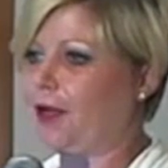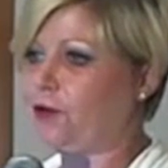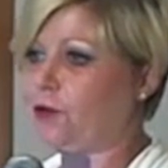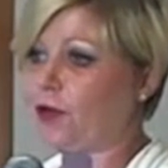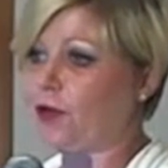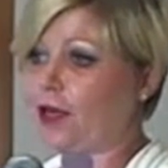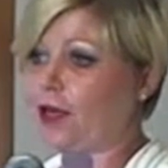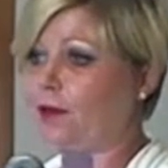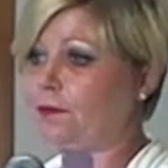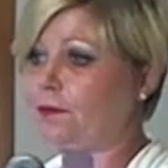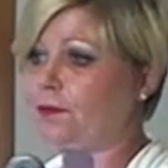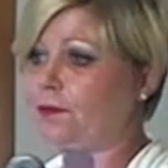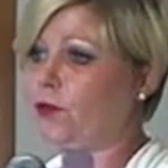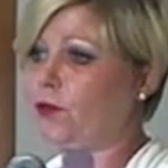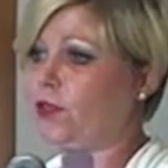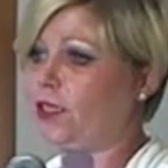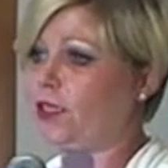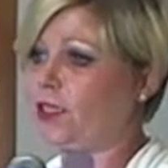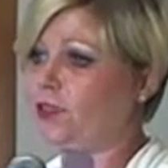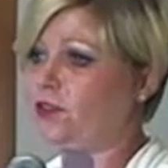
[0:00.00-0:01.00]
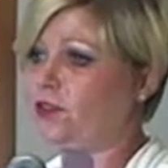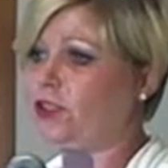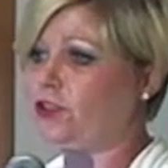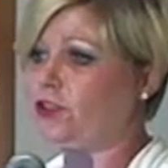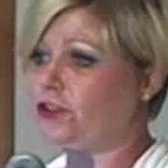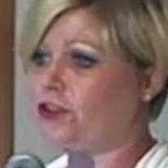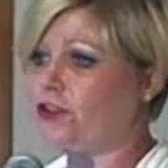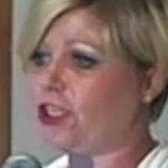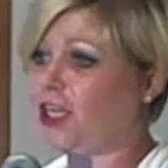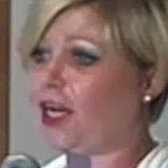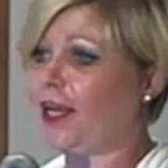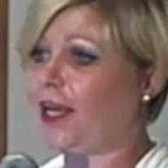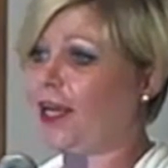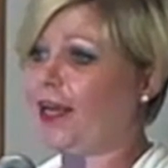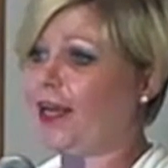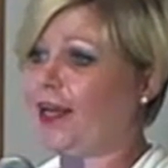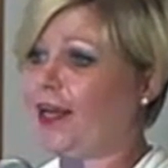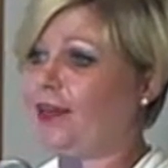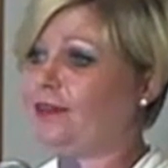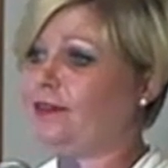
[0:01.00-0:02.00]
You can upload it into your
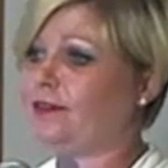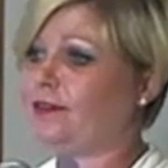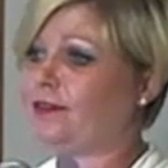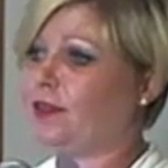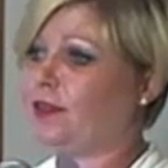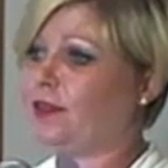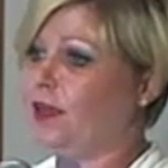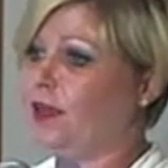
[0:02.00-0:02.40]
GIS,